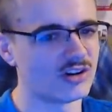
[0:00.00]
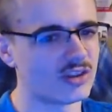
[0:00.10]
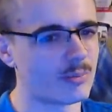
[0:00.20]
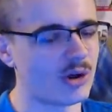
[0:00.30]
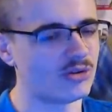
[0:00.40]

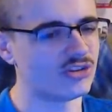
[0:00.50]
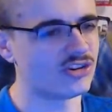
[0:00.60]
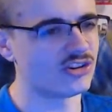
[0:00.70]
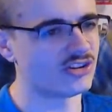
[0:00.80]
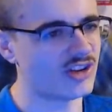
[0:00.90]
the
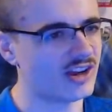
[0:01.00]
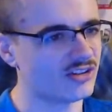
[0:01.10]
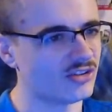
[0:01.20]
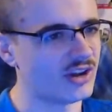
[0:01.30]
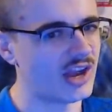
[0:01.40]
postage and the
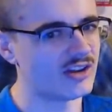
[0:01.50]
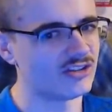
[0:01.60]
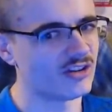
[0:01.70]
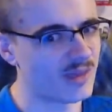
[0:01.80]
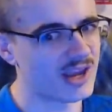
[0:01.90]
tax on it
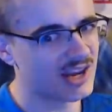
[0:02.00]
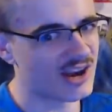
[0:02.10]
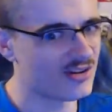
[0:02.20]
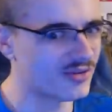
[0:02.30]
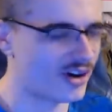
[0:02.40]
ends up making
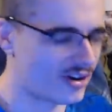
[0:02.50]
it over